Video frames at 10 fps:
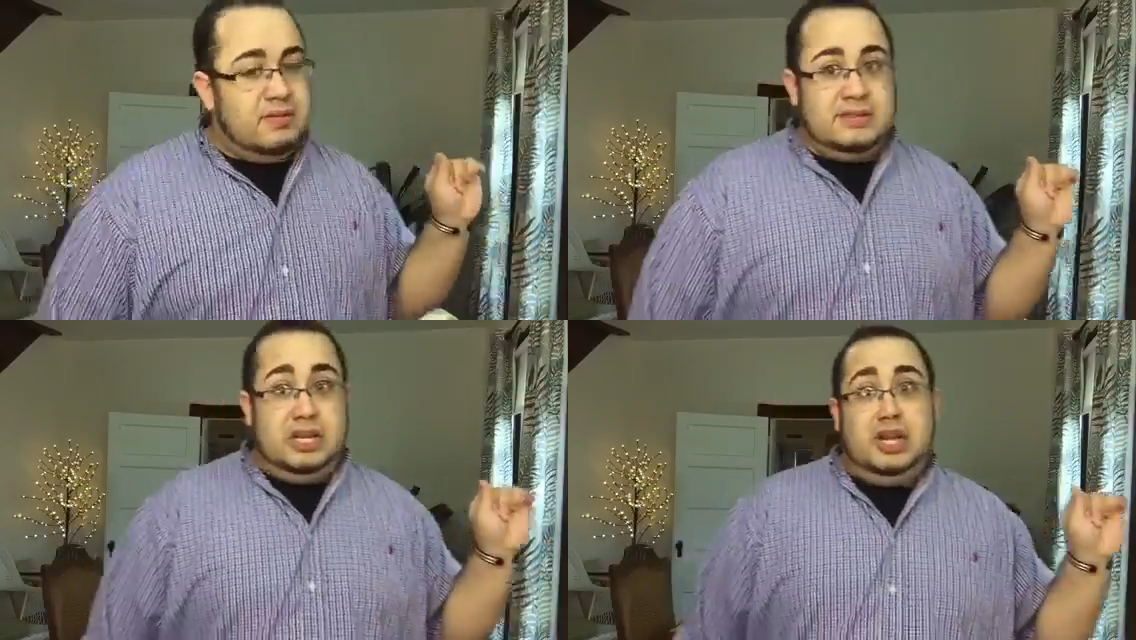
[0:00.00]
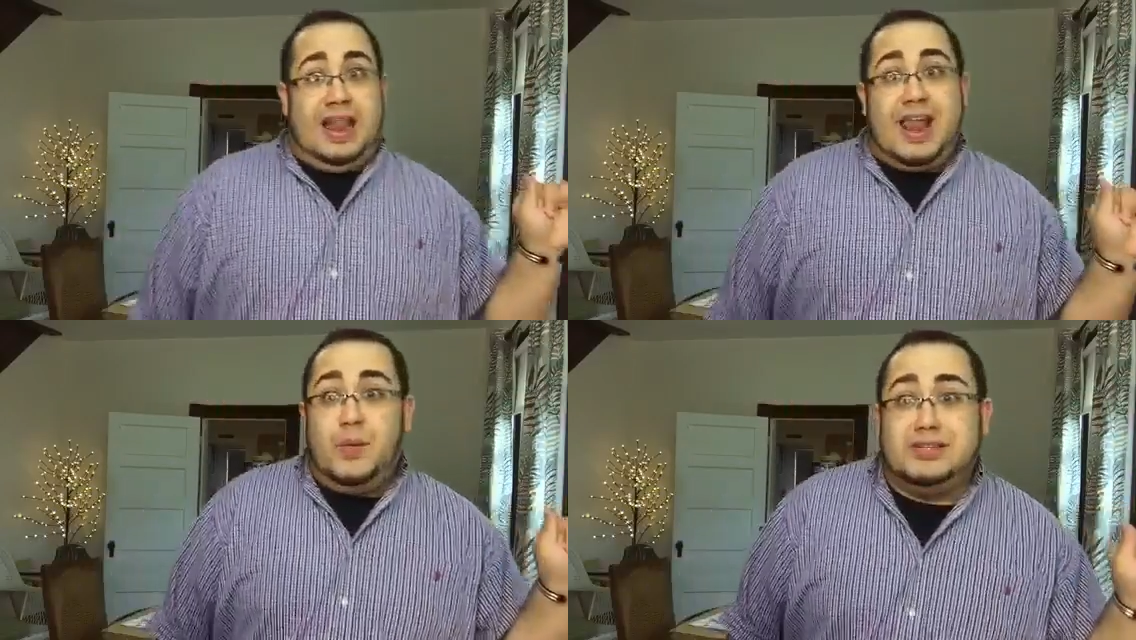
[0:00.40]
was like, good,
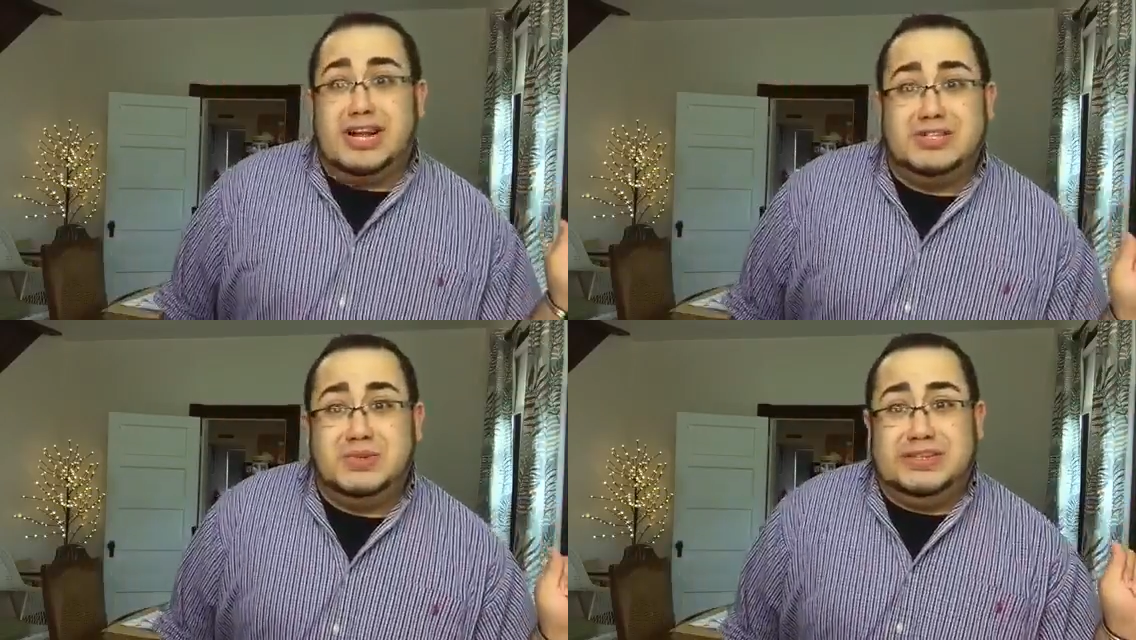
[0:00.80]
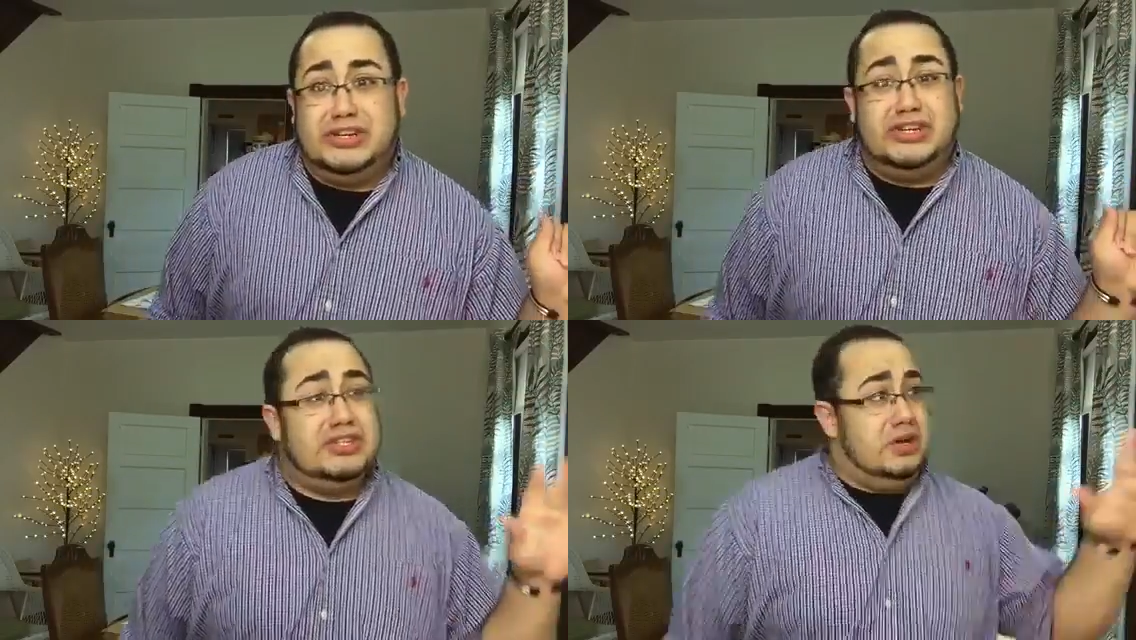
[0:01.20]
I don't want to talk to you
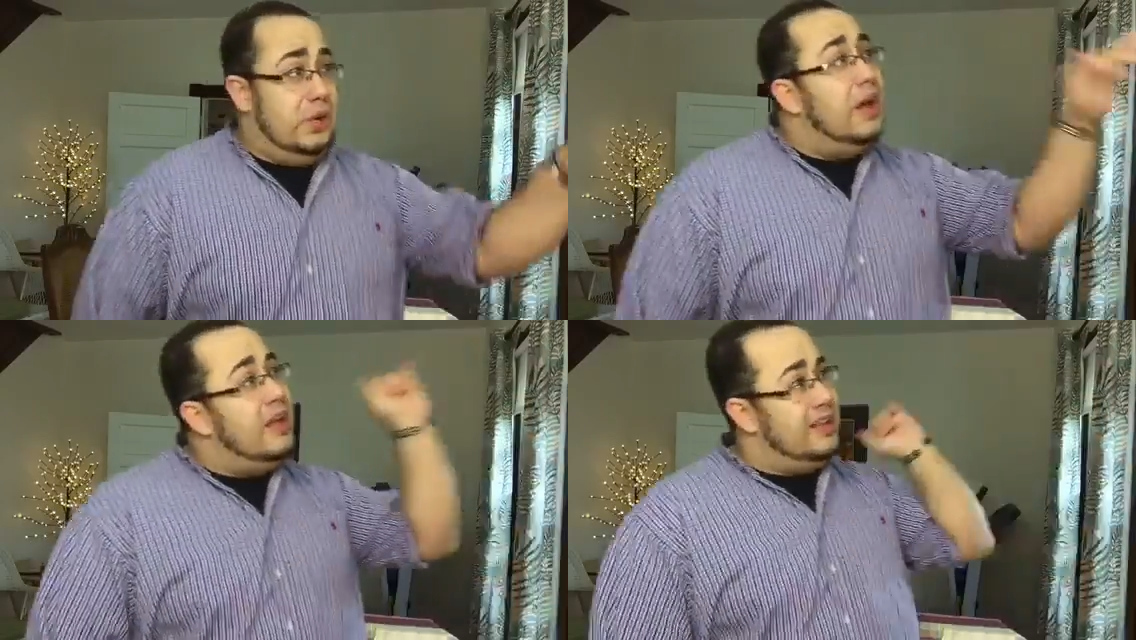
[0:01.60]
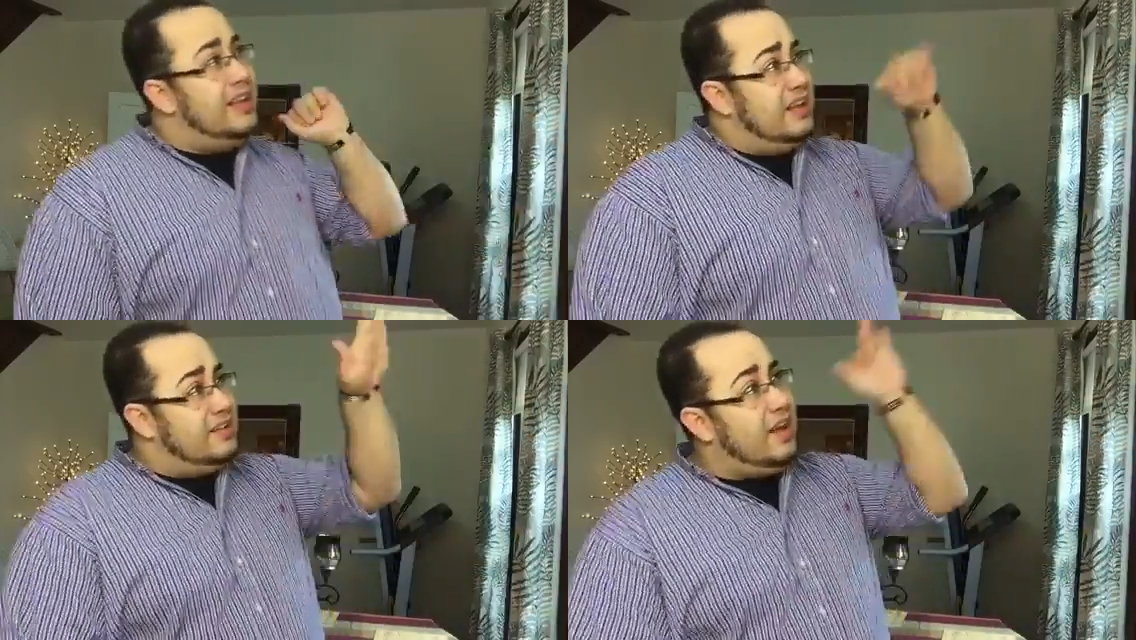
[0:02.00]
either, so
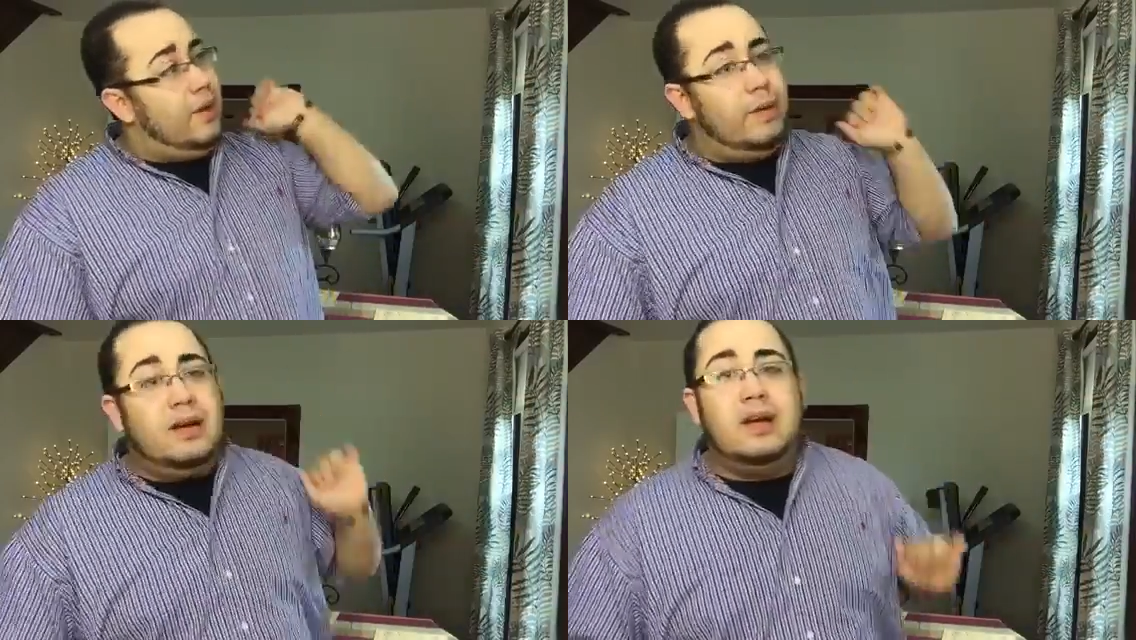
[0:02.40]
go.